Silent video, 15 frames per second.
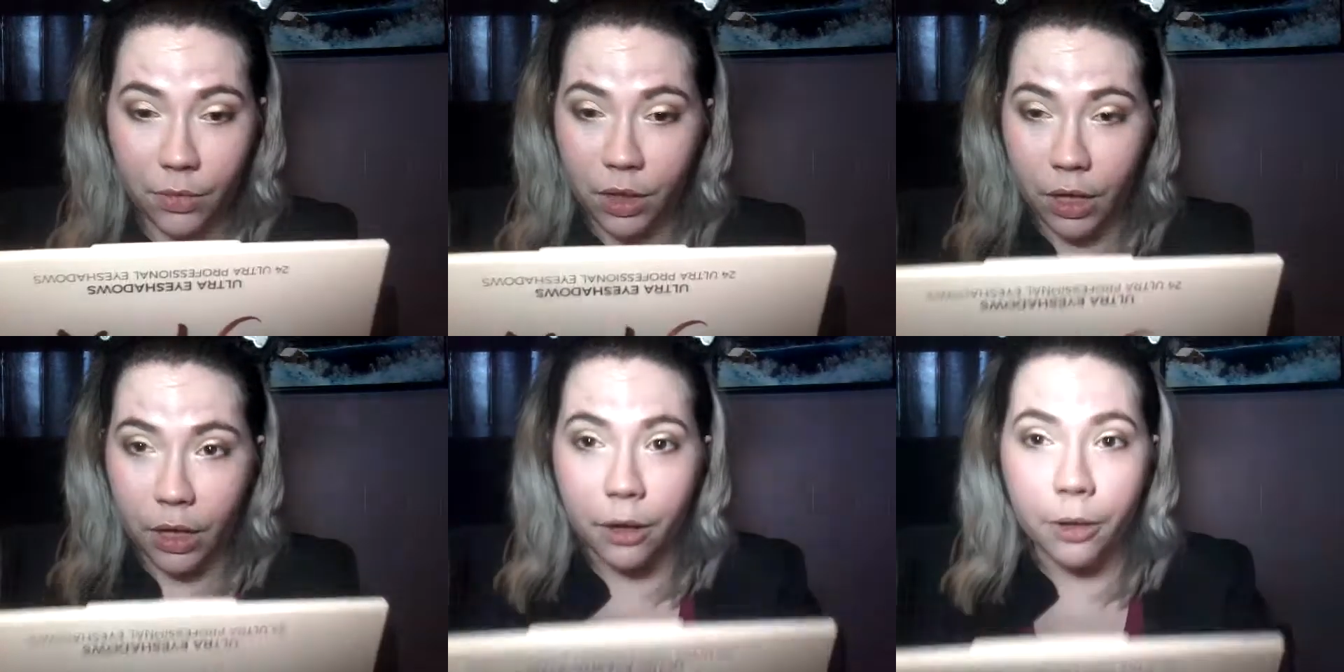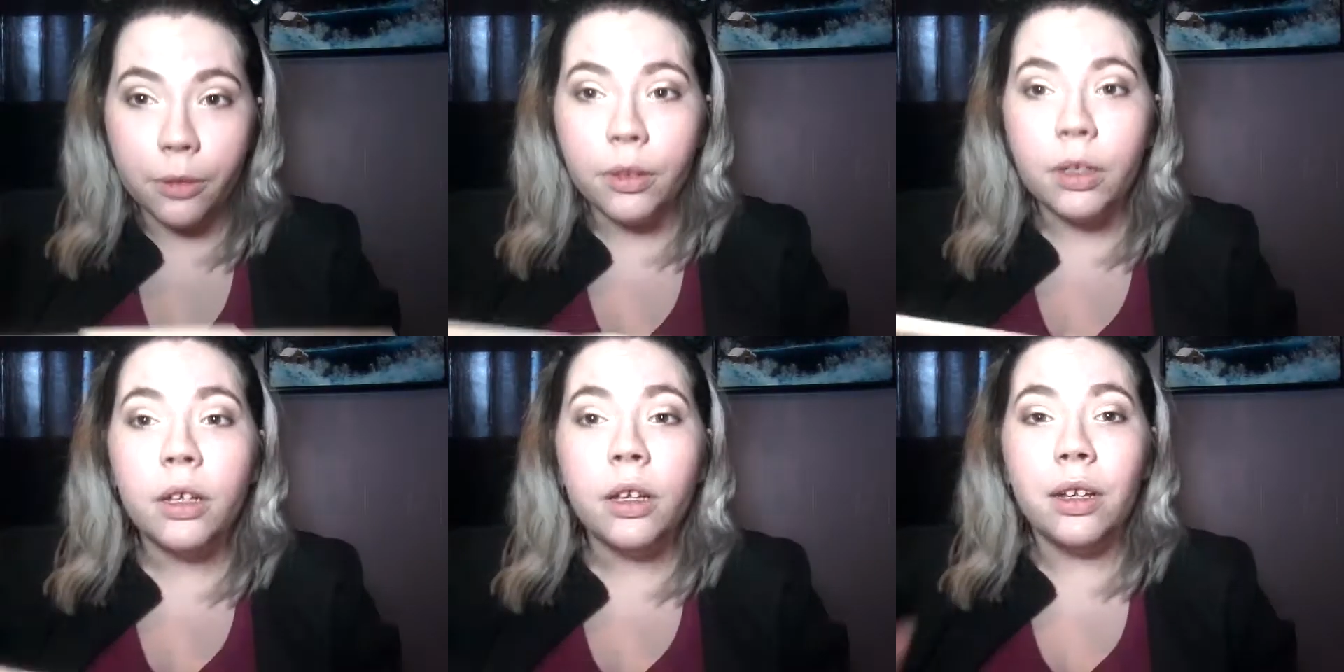There.
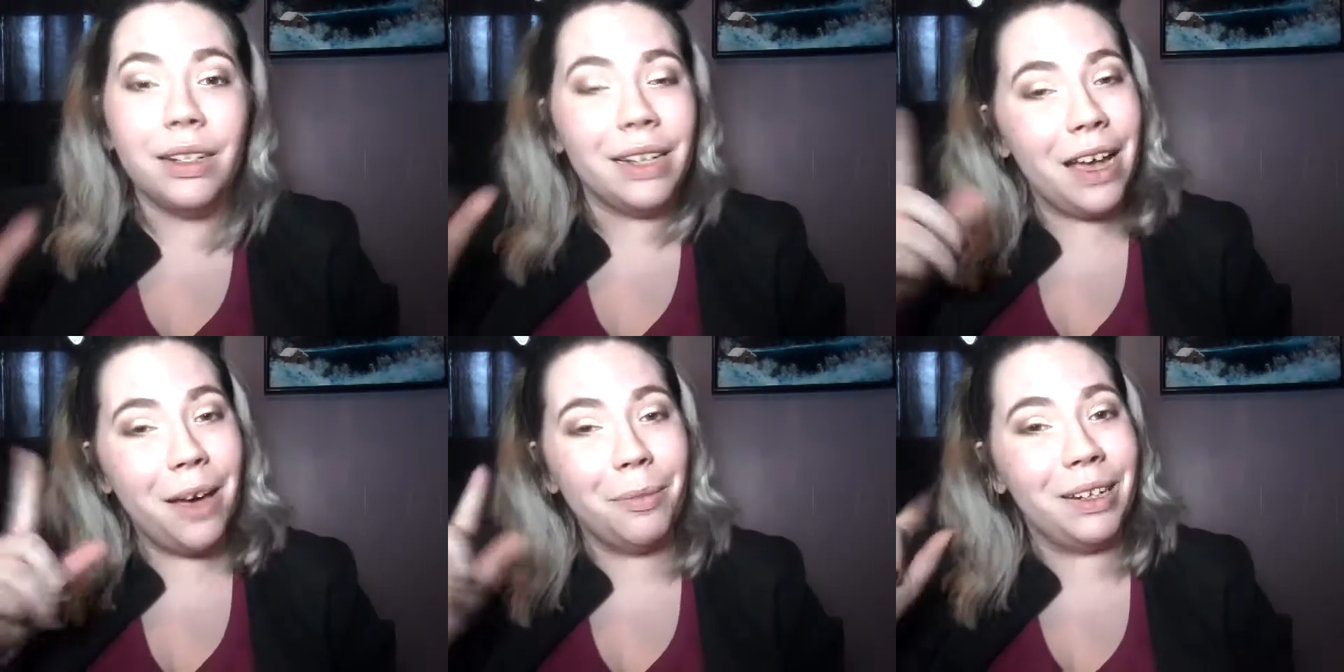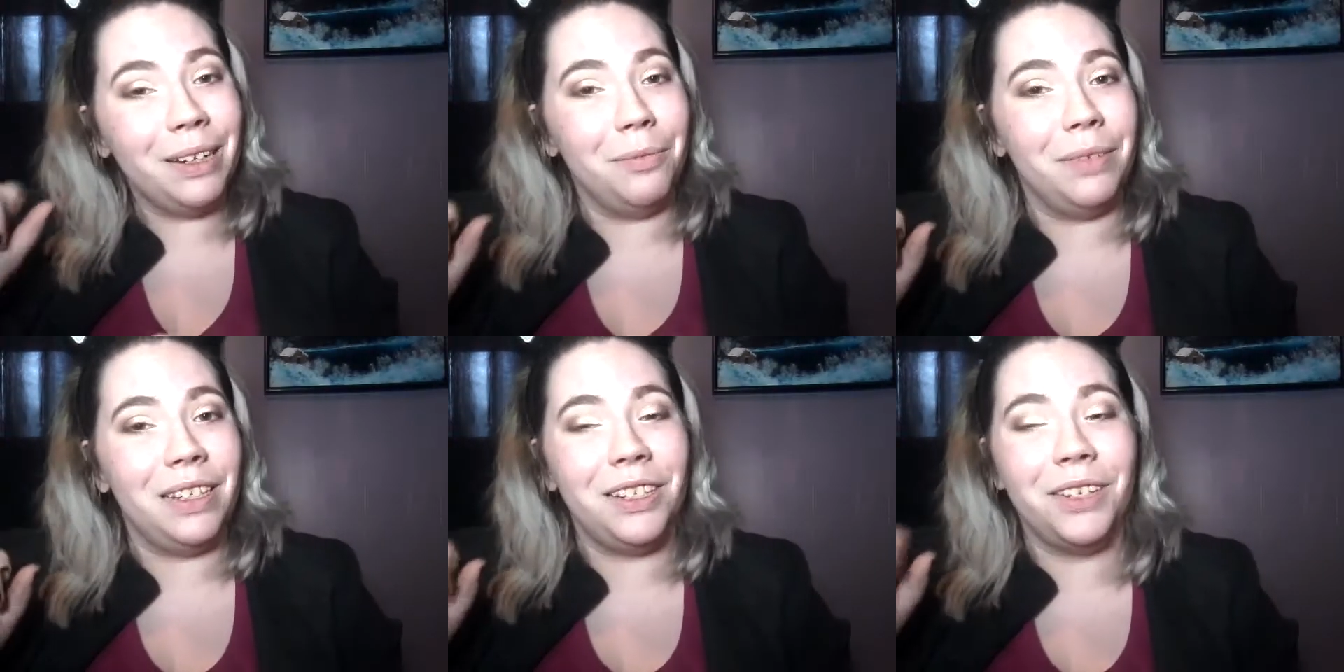Now I'm going to
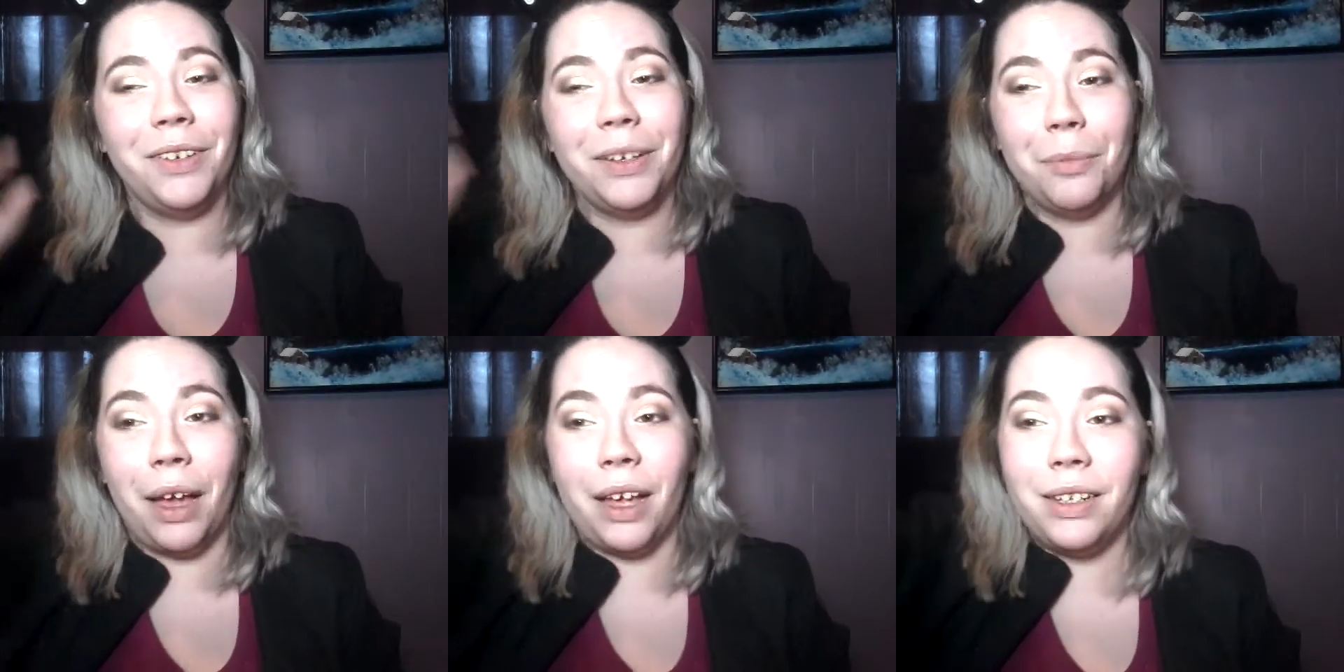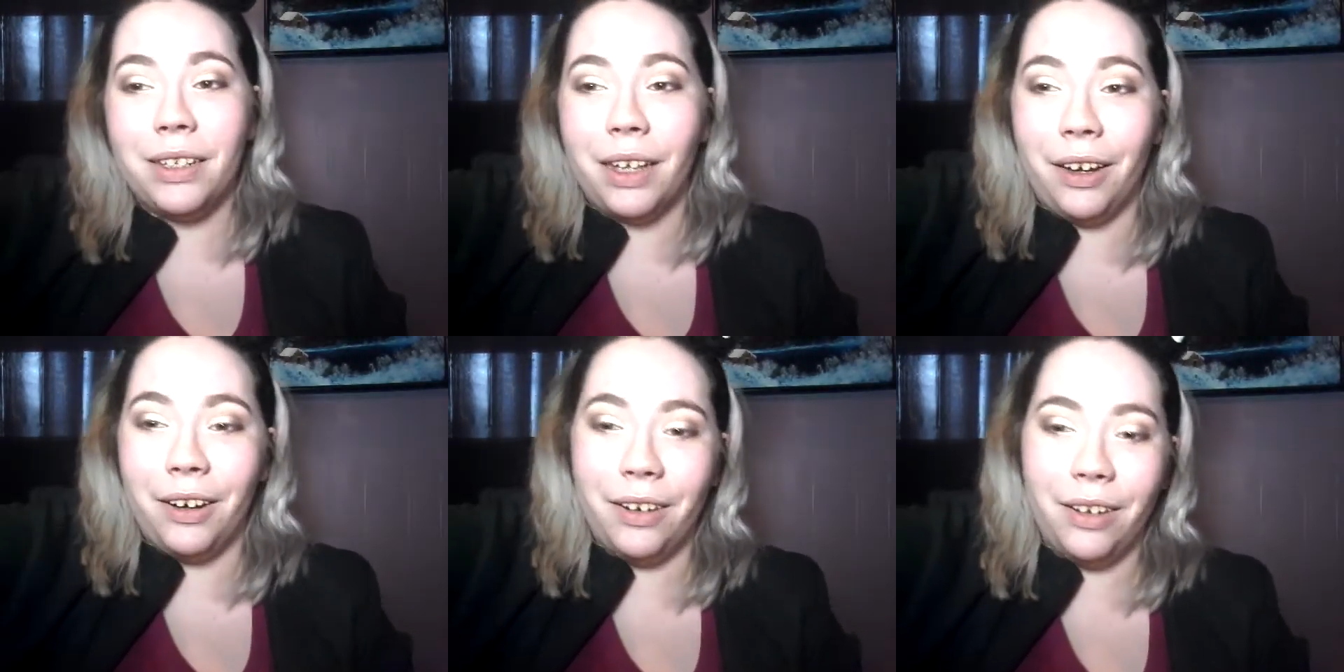be doing
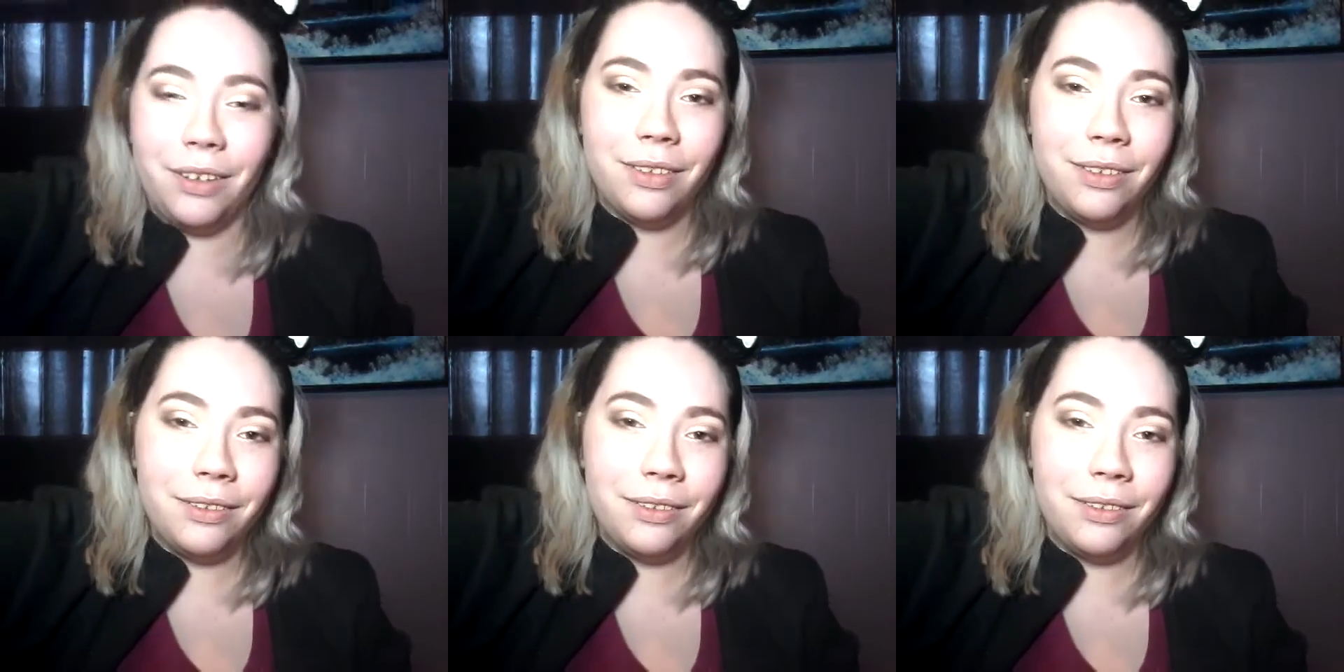mascara.